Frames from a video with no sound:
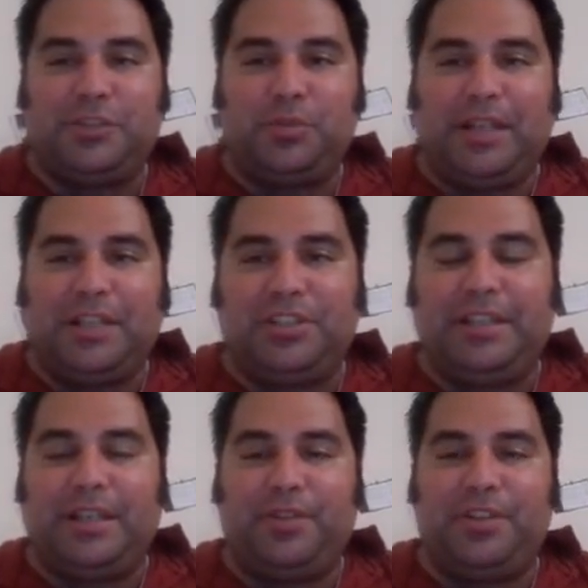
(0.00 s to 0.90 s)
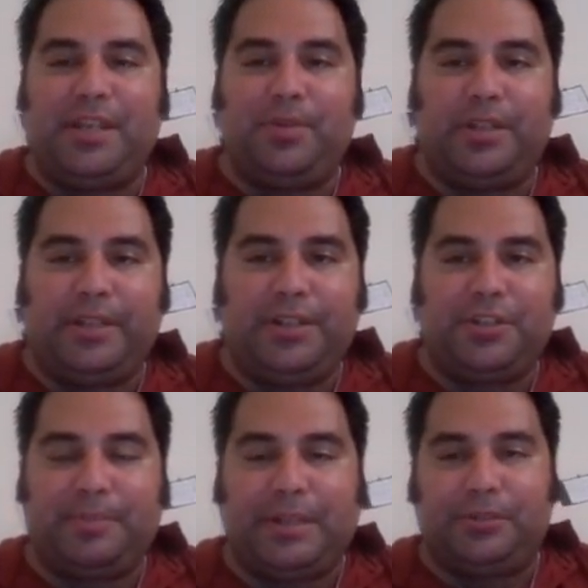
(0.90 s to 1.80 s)
That's what I see every day when I
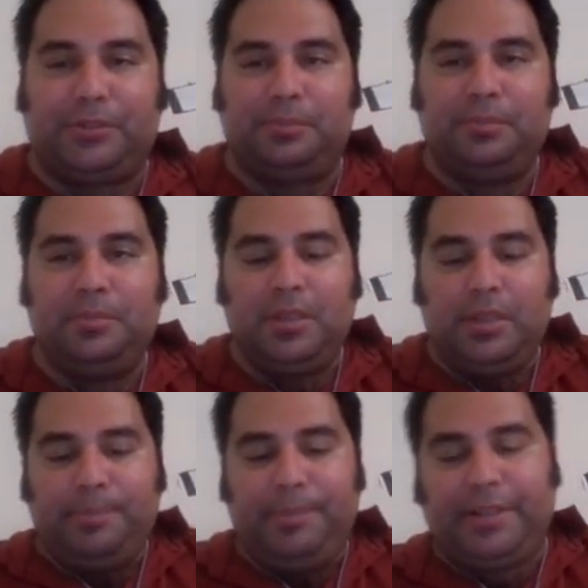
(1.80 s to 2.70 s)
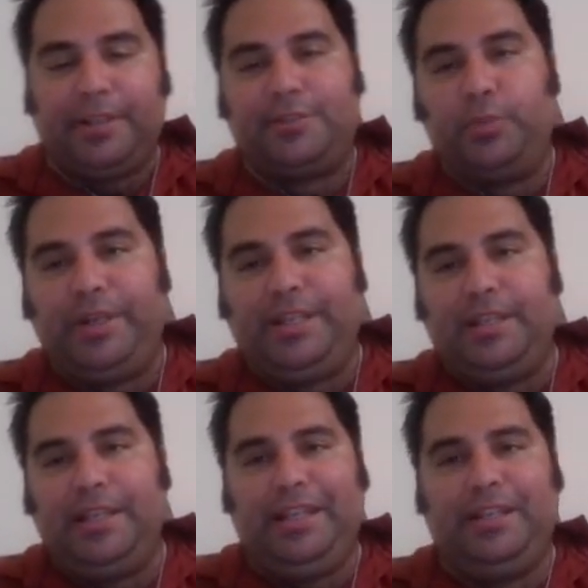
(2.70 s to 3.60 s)
enter my room, because we
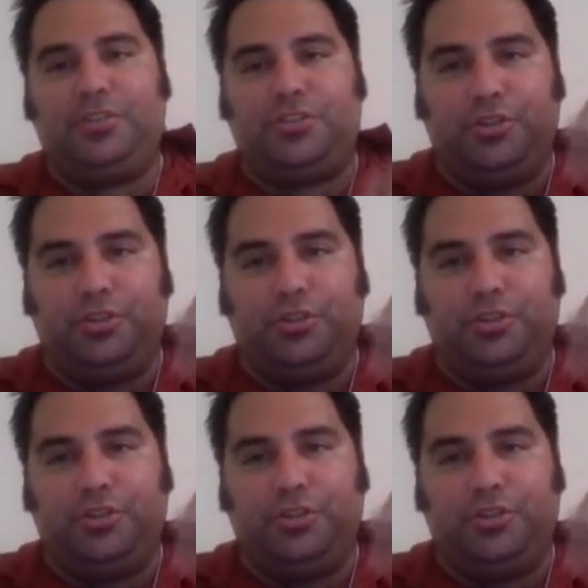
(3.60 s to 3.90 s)
need